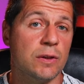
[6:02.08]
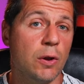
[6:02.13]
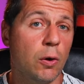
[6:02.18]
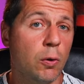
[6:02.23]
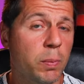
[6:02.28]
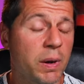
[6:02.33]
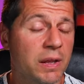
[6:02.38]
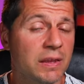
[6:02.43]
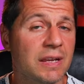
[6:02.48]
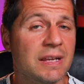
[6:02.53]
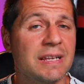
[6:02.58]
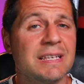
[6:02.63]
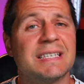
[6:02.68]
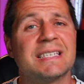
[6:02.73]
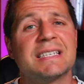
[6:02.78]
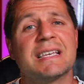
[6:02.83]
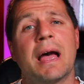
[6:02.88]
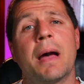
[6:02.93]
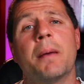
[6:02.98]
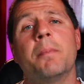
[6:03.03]
no
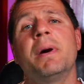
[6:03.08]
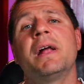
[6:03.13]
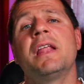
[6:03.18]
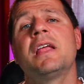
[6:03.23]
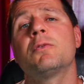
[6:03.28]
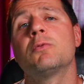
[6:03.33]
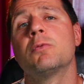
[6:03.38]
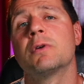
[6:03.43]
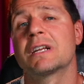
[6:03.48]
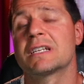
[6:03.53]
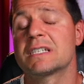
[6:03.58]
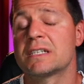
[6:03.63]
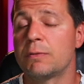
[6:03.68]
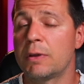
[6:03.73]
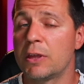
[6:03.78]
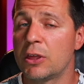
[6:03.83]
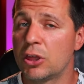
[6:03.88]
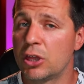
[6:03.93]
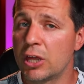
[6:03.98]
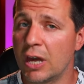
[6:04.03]
buttons, but it works
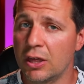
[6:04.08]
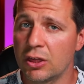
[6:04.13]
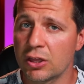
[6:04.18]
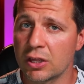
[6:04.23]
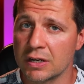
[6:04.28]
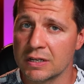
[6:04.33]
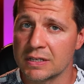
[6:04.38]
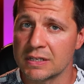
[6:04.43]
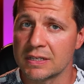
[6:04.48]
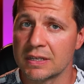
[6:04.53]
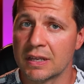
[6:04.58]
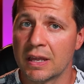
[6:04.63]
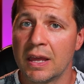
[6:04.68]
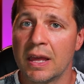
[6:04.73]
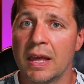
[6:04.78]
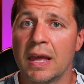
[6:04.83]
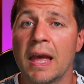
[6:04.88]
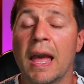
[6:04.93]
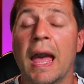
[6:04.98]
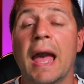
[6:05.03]
with gestures.
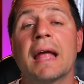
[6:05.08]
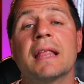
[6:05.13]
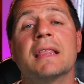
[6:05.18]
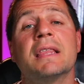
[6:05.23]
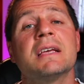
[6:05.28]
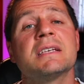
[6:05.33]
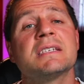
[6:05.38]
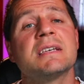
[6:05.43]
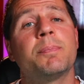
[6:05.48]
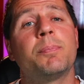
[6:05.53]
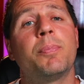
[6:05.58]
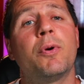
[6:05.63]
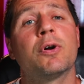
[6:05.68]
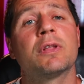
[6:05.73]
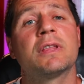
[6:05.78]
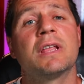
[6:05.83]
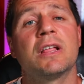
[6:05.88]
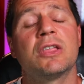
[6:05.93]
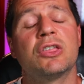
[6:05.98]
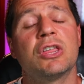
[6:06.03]
The
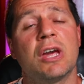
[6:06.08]
supported